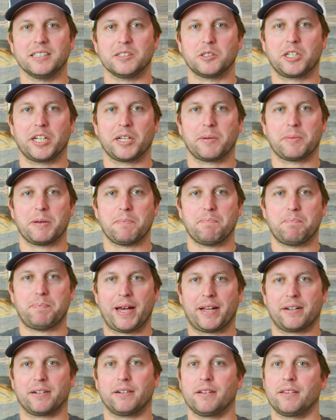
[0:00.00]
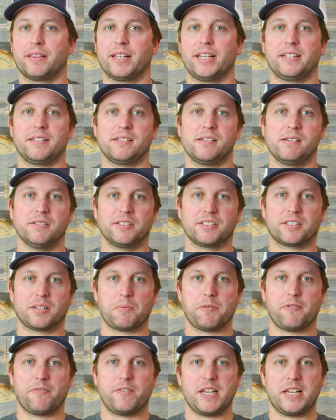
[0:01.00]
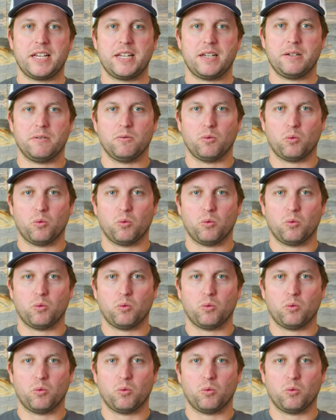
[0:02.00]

is going to be better than some of the